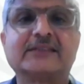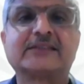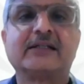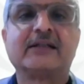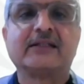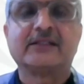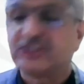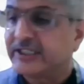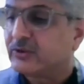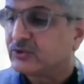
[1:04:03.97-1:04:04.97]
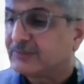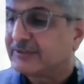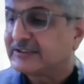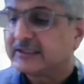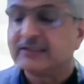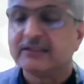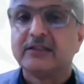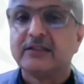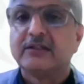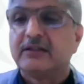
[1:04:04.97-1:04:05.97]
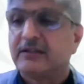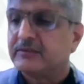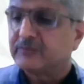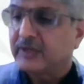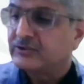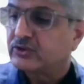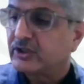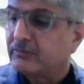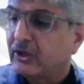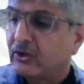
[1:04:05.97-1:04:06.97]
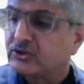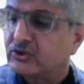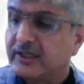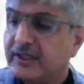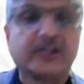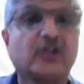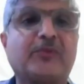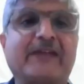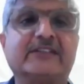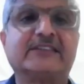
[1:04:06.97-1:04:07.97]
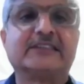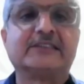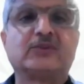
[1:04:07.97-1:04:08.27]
ask, and I think Shrey to some extent answered, but also related to privacy.